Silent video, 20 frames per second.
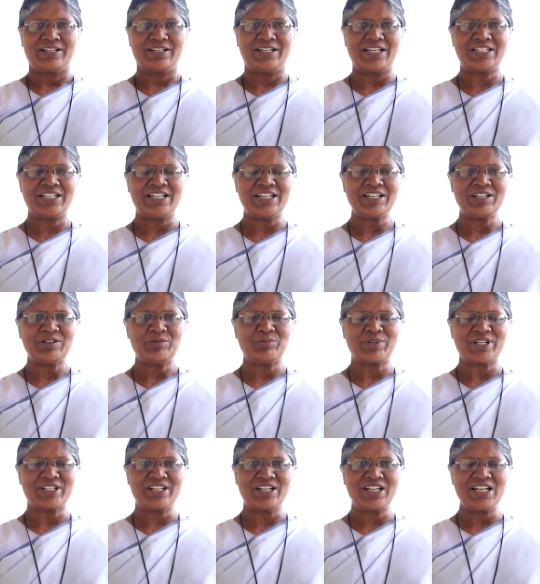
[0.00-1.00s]
getting
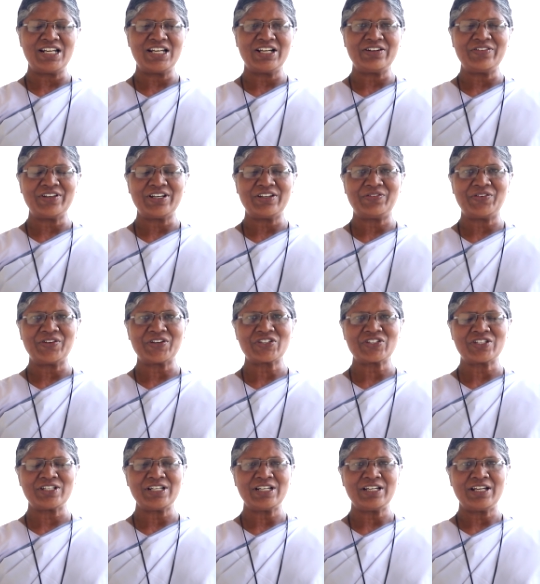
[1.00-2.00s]
brotherly love and
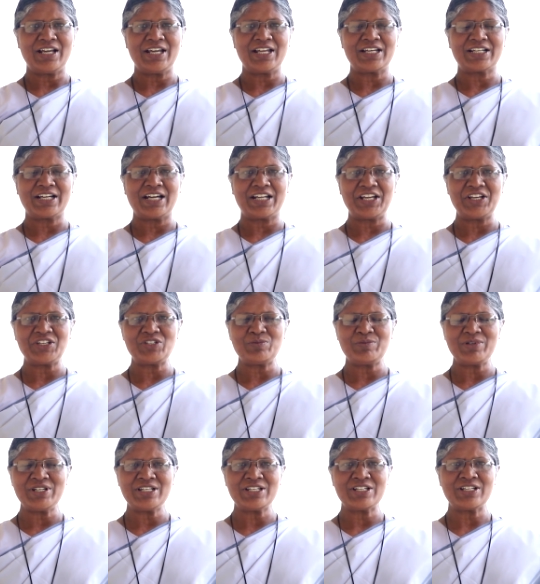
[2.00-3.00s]
affection,
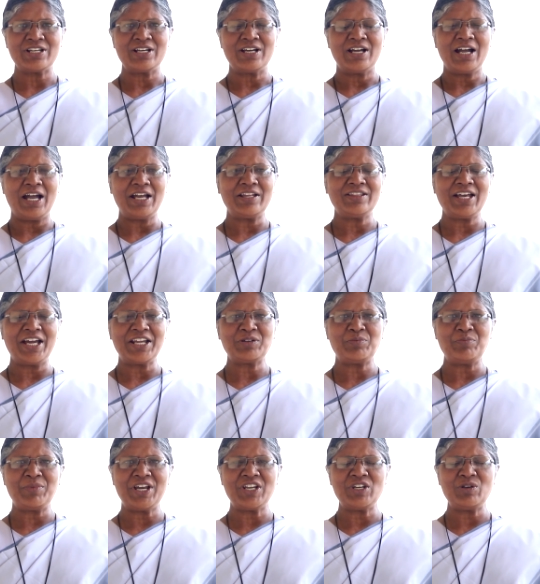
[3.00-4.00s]
encouragement and
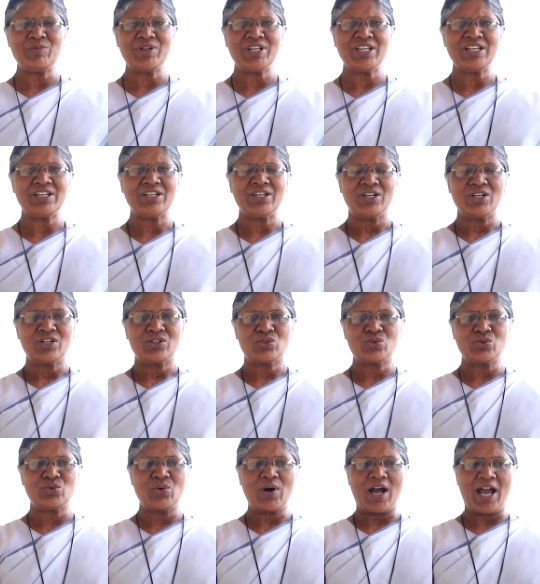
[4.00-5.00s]
that made me
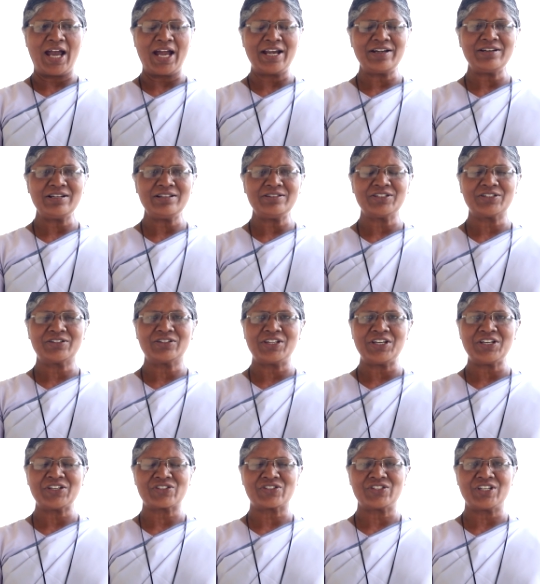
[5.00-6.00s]
to handle the
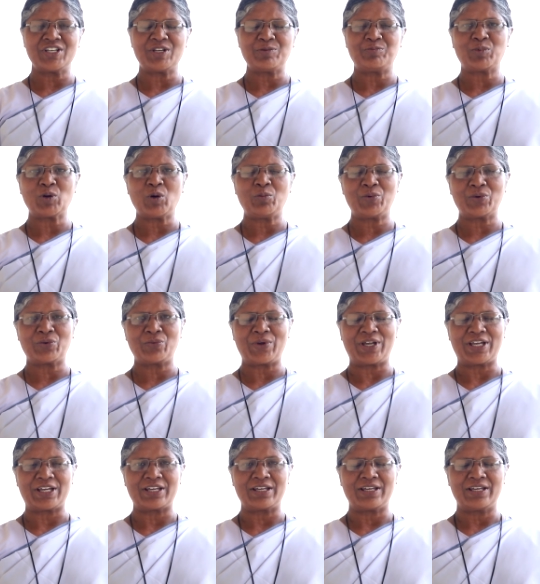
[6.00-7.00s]
things in a proper
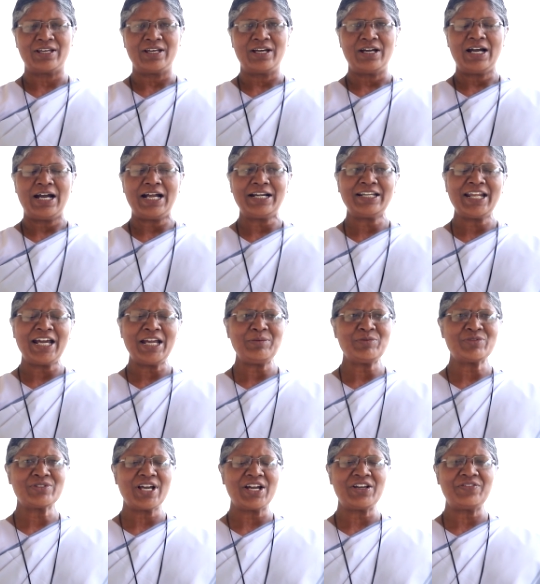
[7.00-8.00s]
way. At
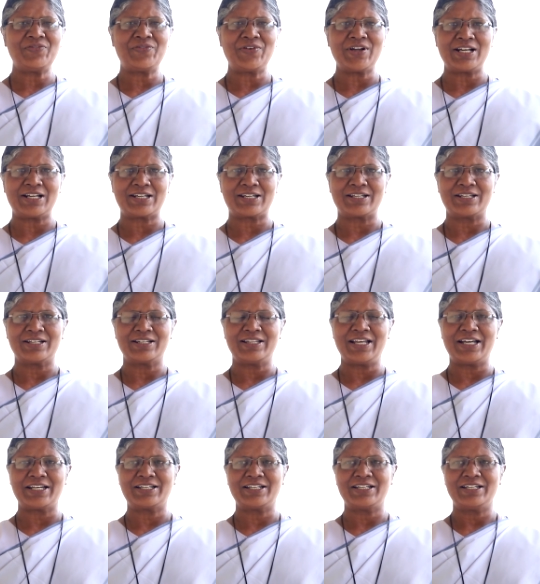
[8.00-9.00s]
times I felt
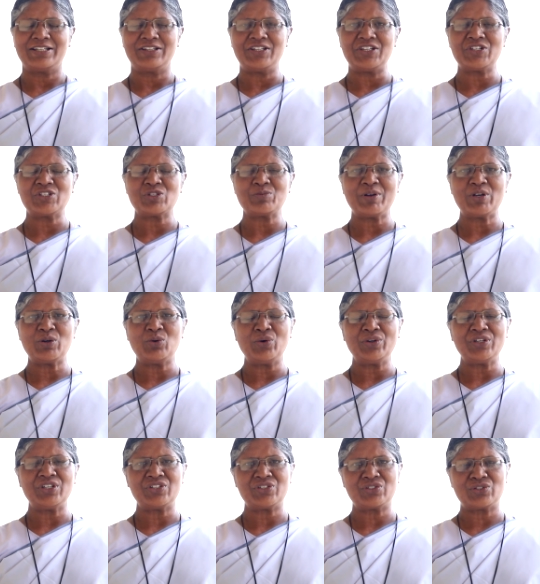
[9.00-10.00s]
that this is my
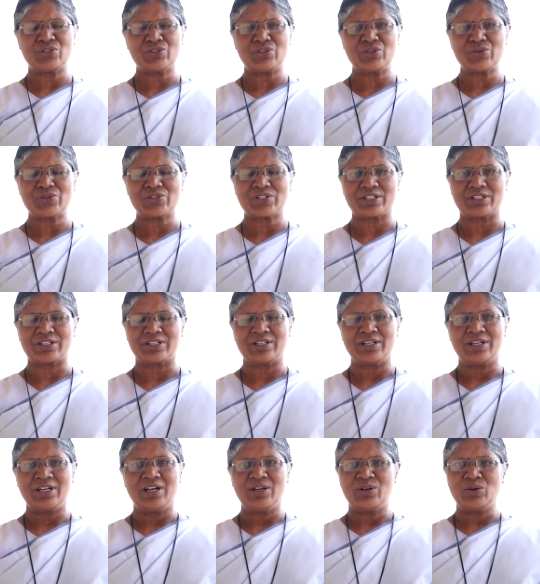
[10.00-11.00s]
own institution,
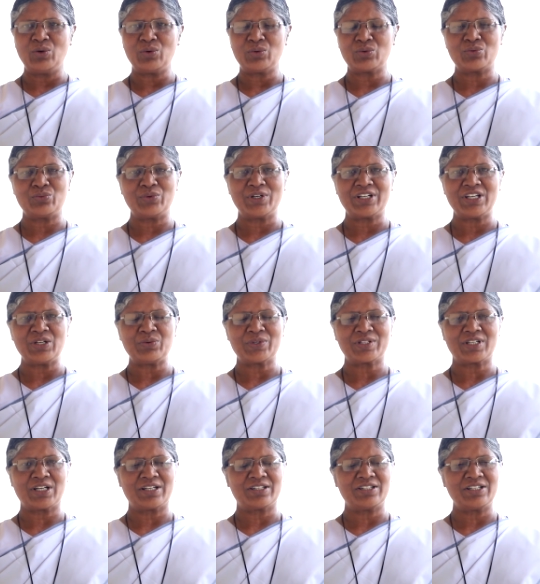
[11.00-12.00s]
not working
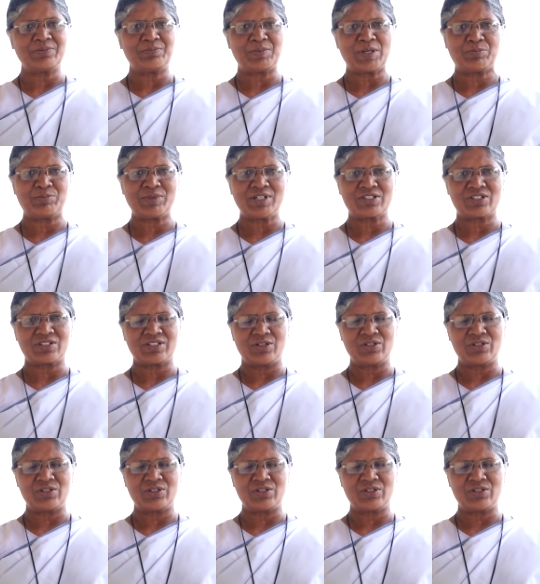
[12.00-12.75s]
with other people's